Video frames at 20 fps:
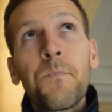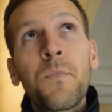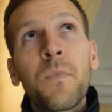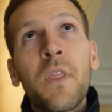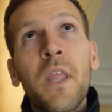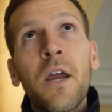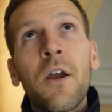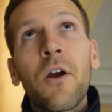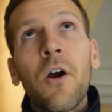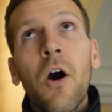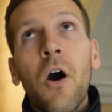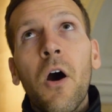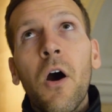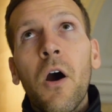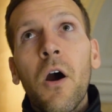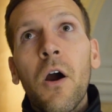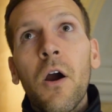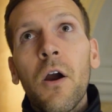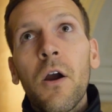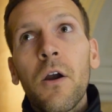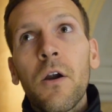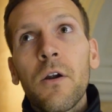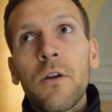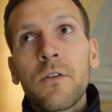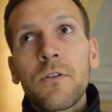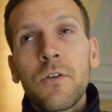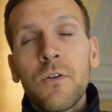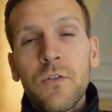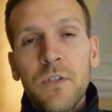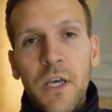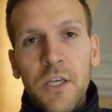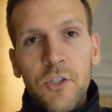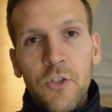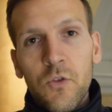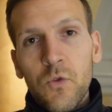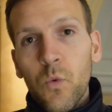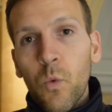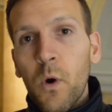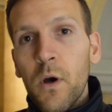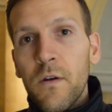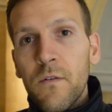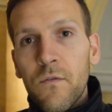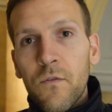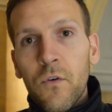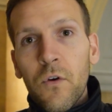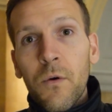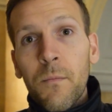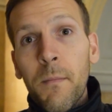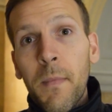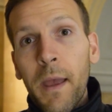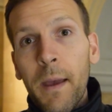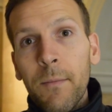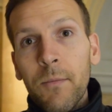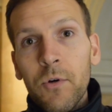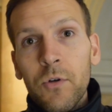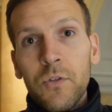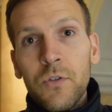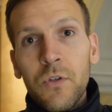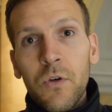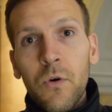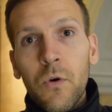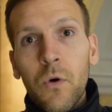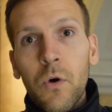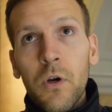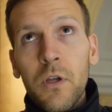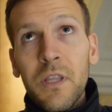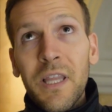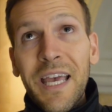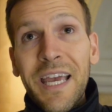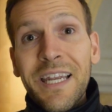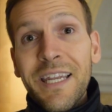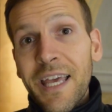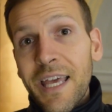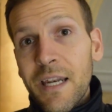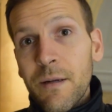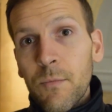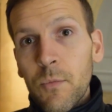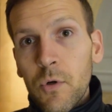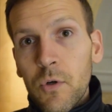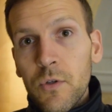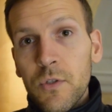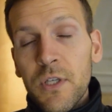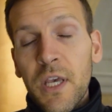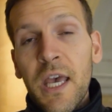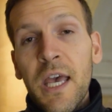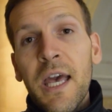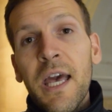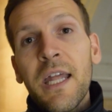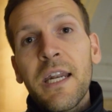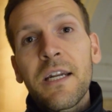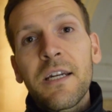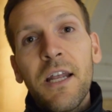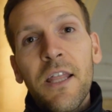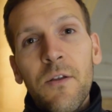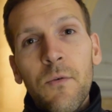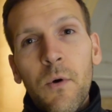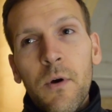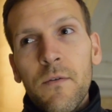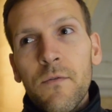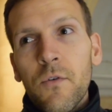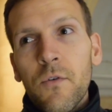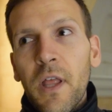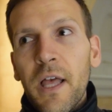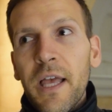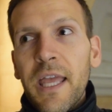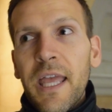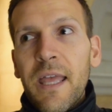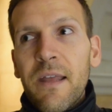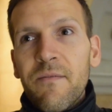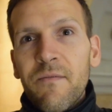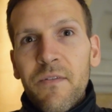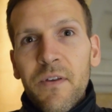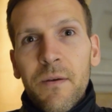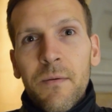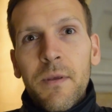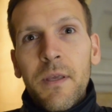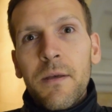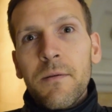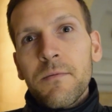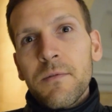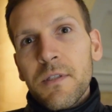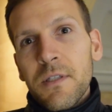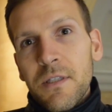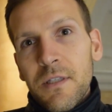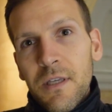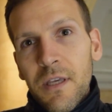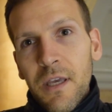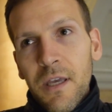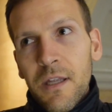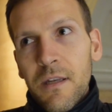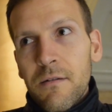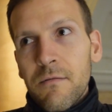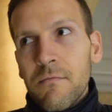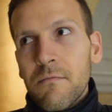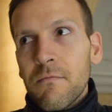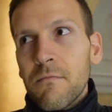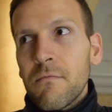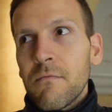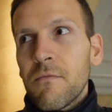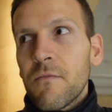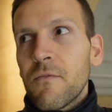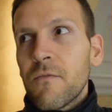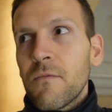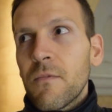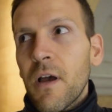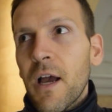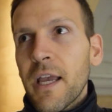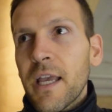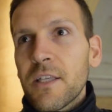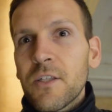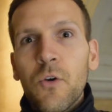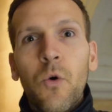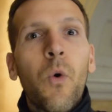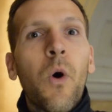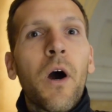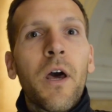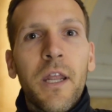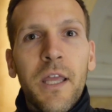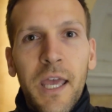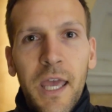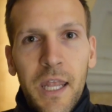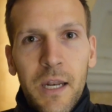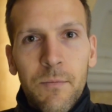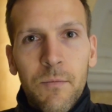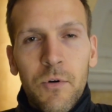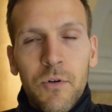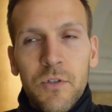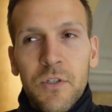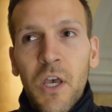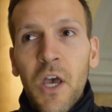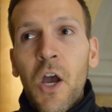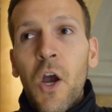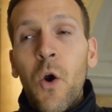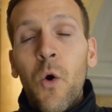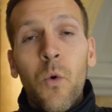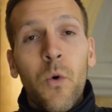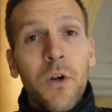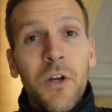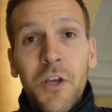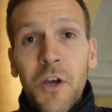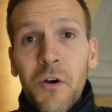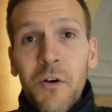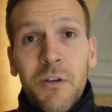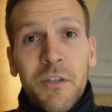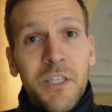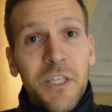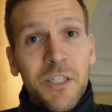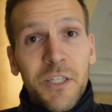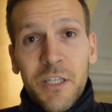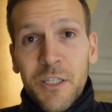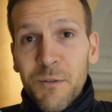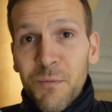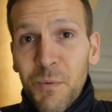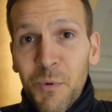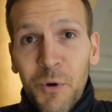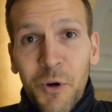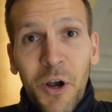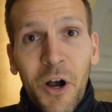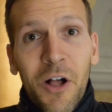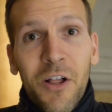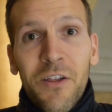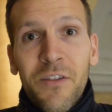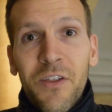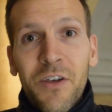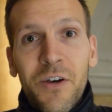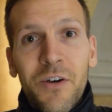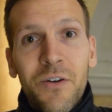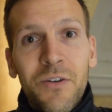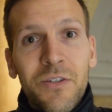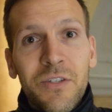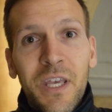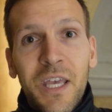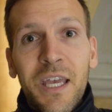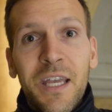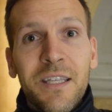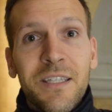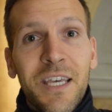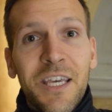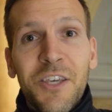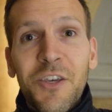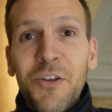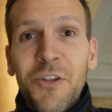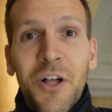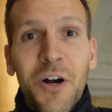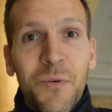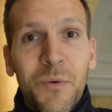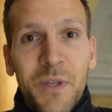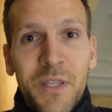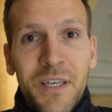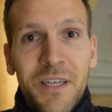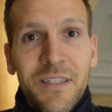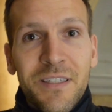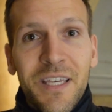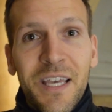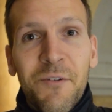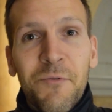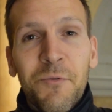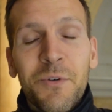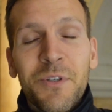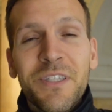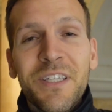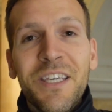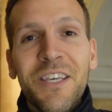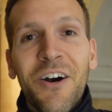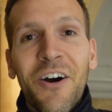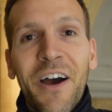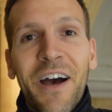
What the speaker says: there are 2 sections, one for mammals or land animals, and another one amphibians and aquatic animals. We're gonna go just explore all of those and take you along with us, and we'll see y'all